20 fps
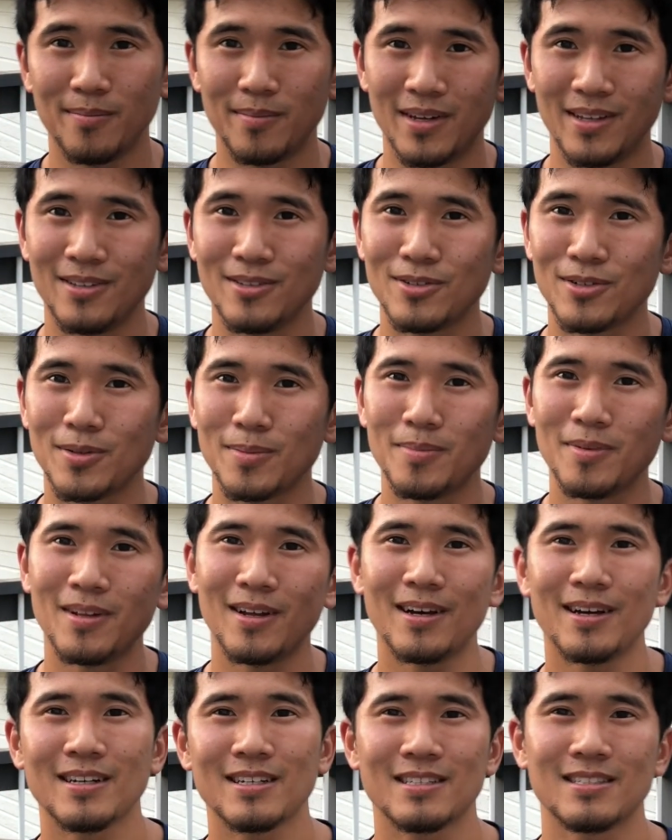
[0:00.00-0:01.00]
mental
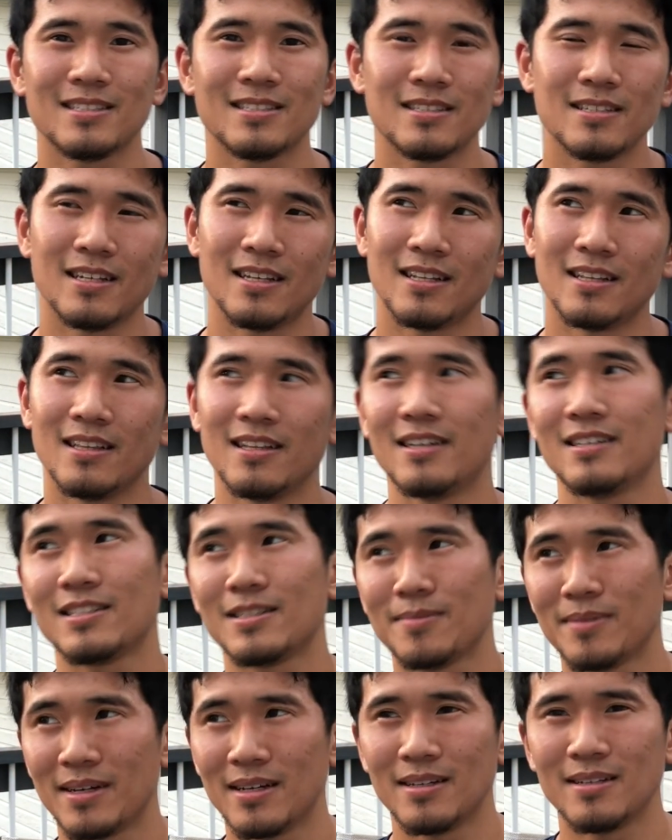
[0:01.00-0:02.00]
blocks and less
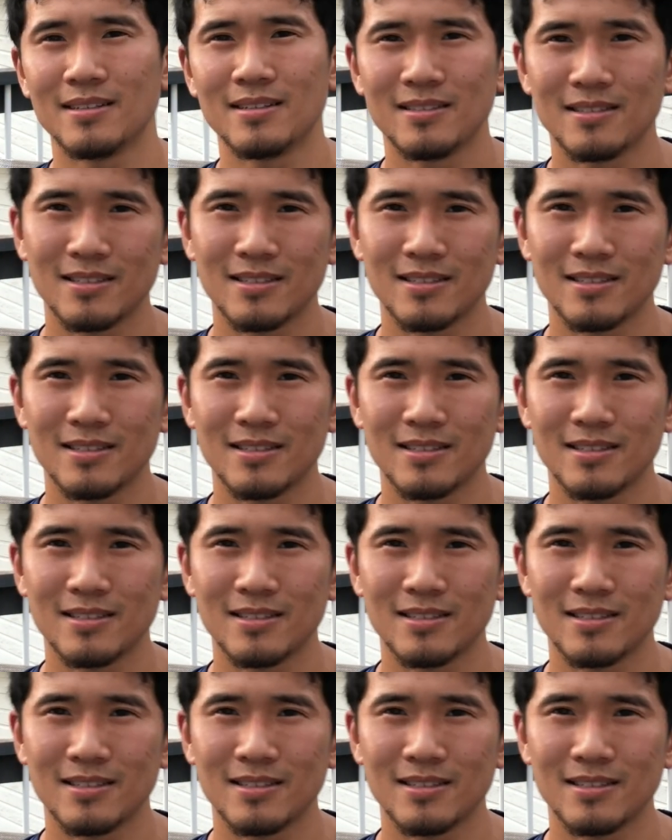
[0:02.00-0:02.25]
about